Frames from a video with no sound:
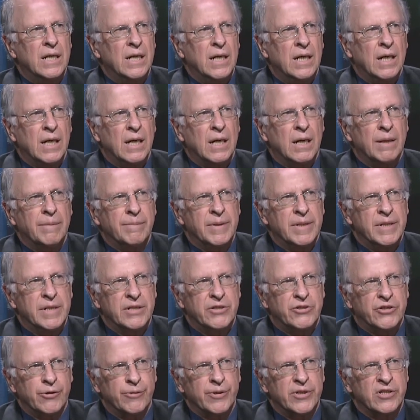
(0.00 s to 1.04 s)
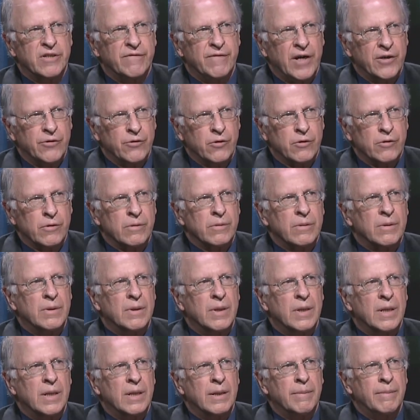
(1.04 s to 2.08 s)
um, and a series of other
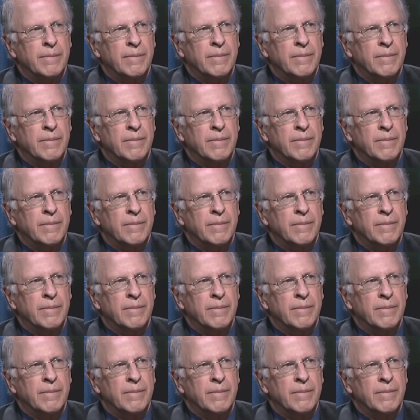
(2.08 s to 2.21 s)
uh,